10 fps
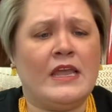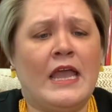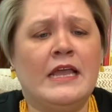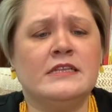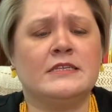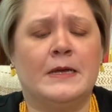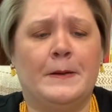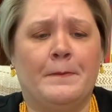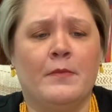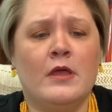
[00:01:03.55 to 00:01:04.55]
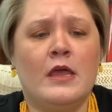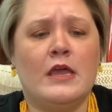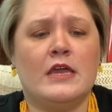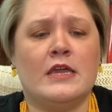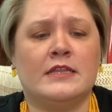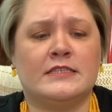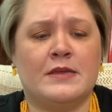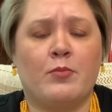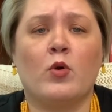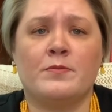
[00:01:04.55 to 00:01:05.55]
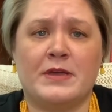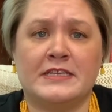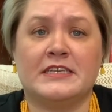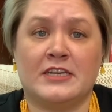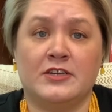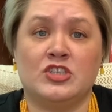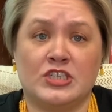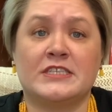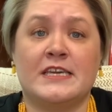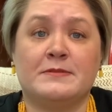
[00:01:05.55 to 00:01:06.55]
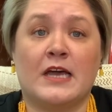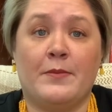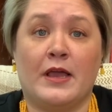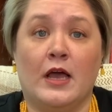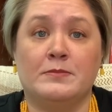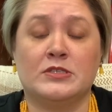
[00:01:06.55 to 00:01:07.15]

And it's important because it just keeps coming up.